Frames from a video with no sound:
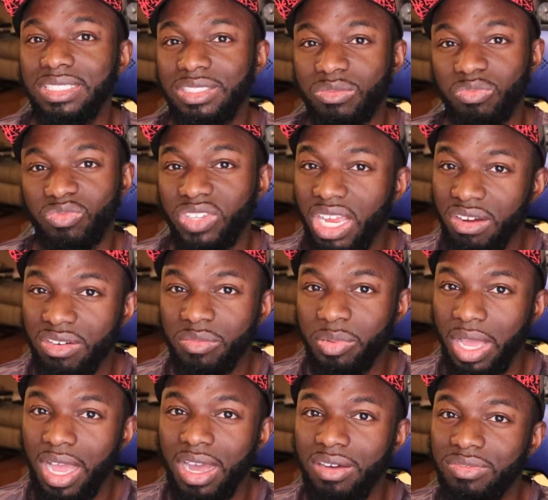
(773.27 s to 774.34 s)
He's very
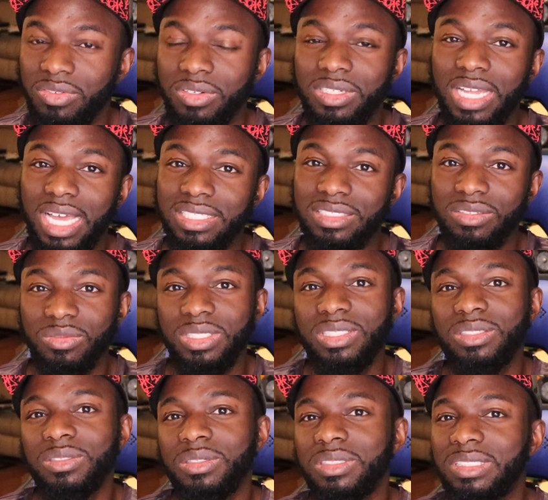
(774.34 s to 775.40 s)
powerful, lots of
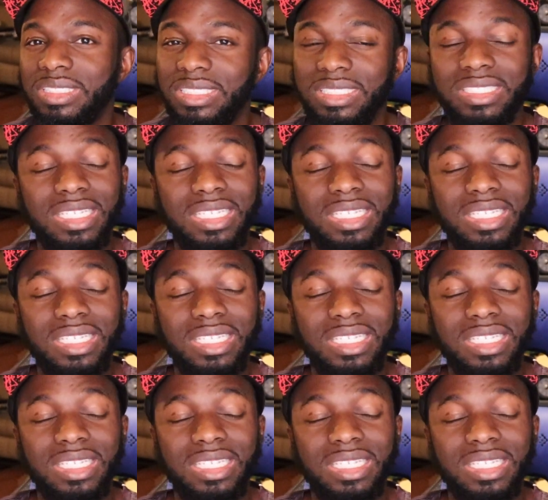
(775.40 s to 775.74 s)
resources.